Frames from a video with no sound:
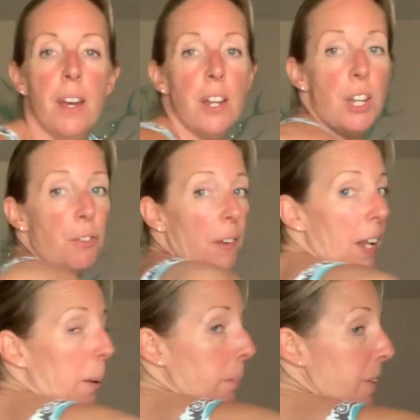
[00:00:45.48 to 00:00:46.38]
You've got the
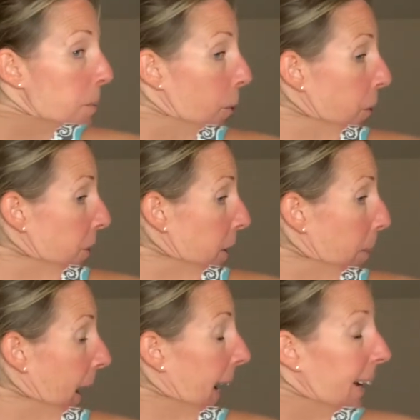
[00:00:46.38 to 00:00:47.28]
lumbar support in the
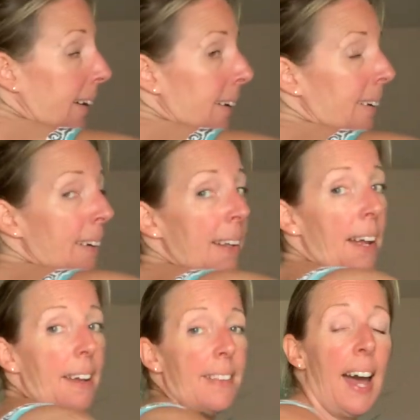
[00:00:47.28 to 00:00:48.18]
back
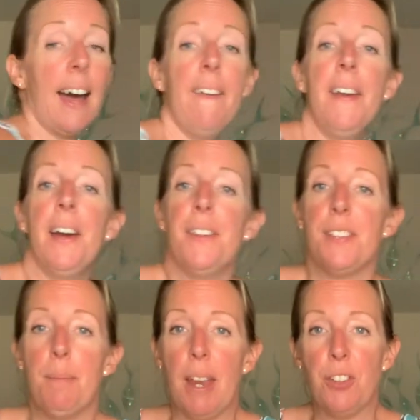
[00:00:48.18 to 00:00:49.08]
like that.
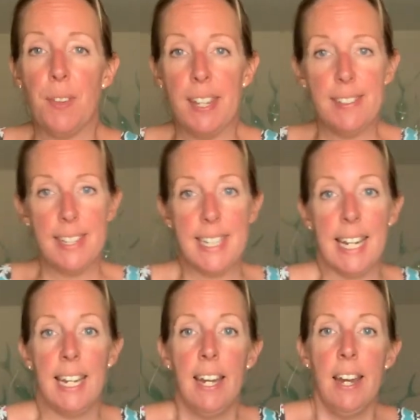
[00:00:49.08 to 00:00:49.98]
So make sure that's
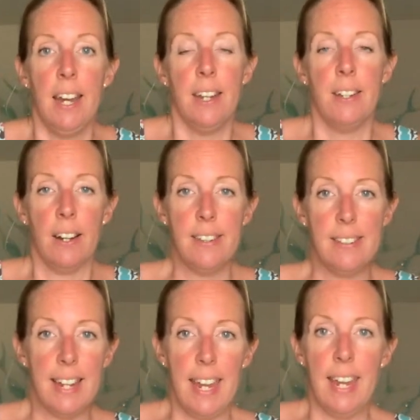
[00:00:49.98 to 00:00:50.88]
sitting
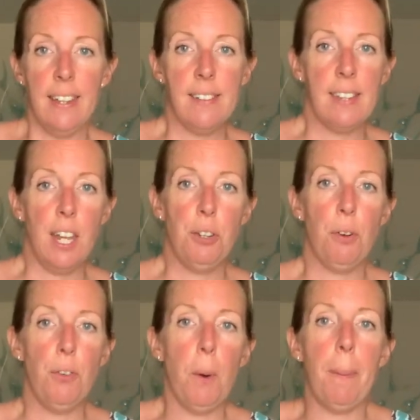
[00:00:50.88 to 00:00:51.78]
nicely in the centre
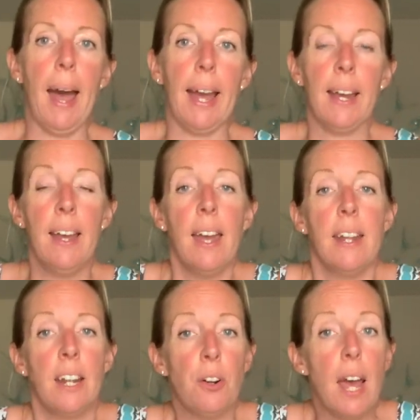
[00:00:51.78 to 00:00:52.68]
of your back.
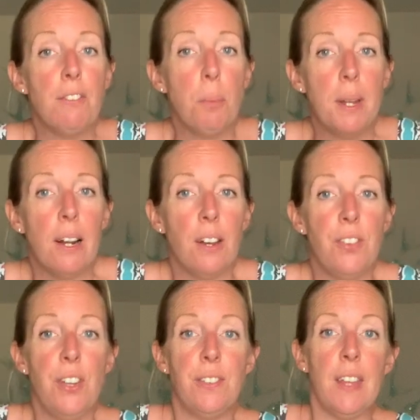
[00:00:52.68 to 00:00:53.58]
Now not everybody
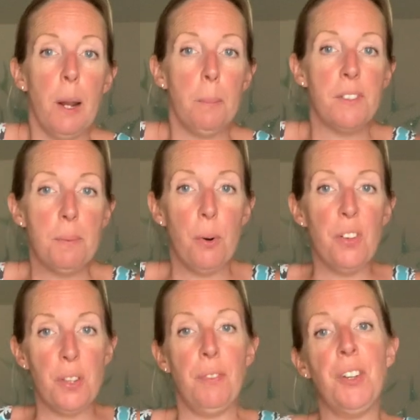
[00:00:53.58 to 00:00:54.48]
likes using the lumbar
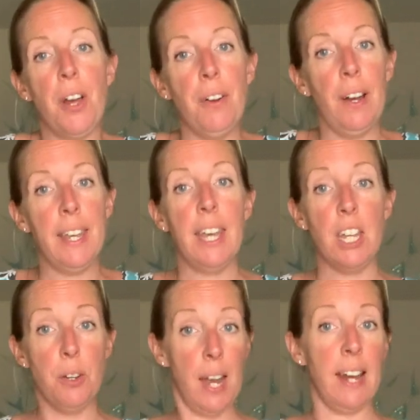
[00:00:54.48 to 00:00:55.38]
support, so if you don't like it
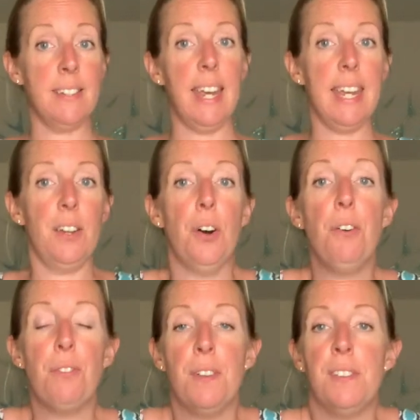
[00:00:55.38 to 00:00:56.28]
you can take it
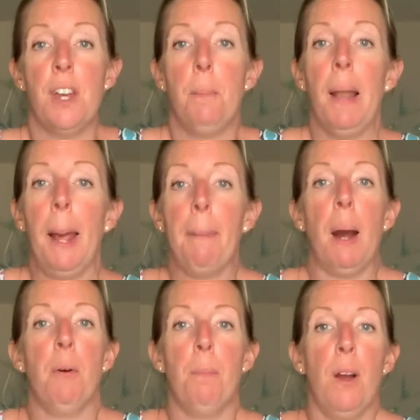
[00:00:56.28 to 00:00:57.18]
off. So play
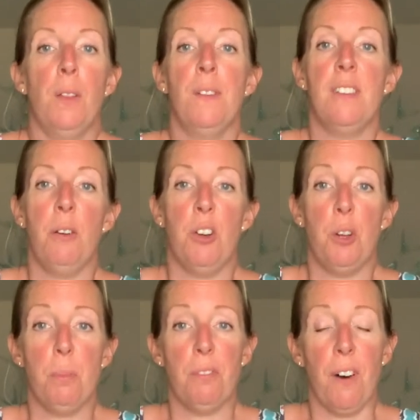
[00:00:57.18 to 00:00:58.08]
about with both and see what
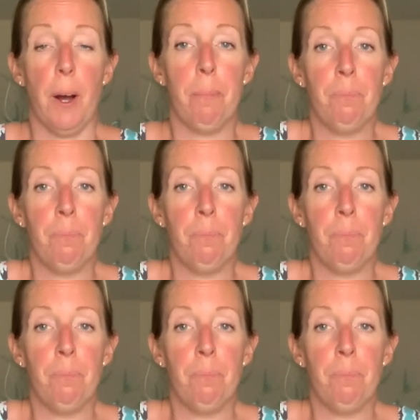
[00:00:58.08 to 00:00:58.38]
you prefer.